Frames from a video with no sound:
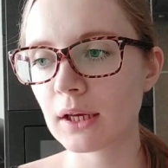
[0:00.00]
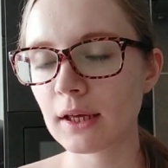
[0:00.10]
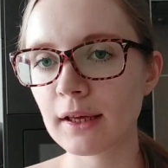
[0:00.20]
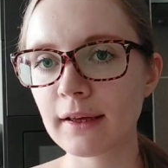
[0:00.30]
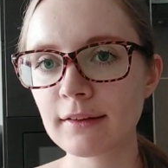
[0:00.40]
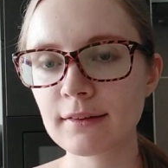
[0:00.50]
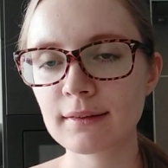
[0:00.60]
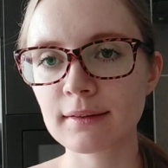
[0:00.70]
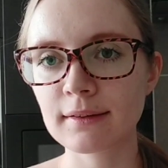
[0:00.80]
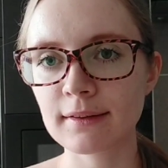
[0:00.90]
at
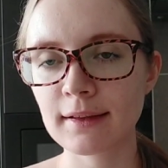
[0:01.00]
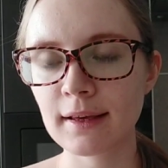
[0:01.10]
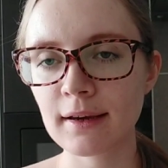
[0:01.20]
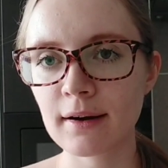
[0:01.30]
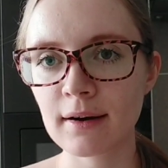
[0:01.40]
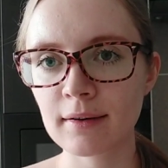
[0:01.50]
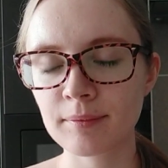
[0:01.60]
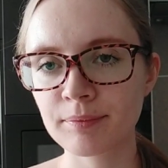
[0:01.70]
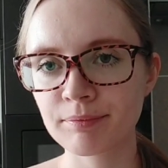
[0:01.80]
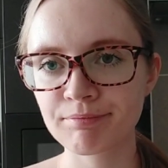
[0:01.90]

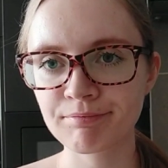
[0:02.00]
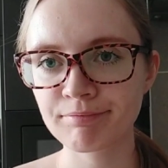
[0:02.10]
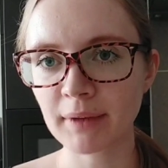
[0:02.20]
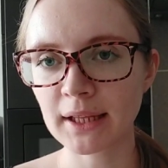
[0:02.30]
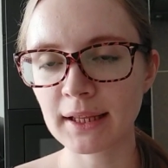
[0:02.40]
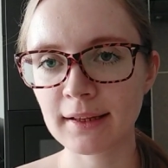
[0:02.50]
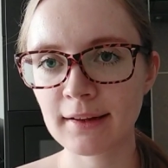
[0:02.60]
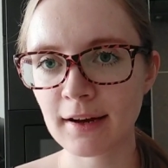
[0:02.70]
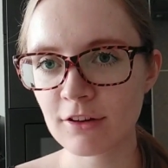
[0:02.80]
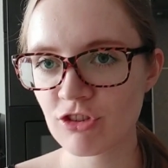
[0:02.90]
their like
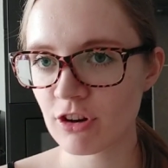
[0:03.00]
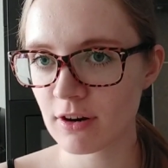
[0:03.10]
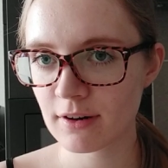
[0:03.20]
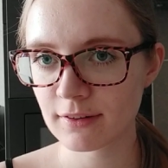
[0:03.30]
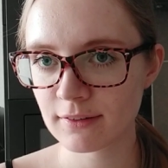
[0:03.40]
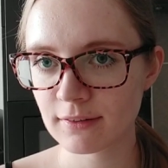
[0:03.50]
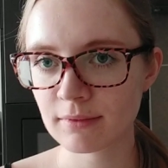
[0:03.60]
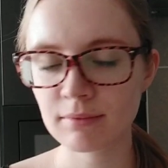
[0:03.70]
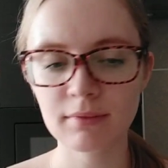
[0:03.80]
dachas,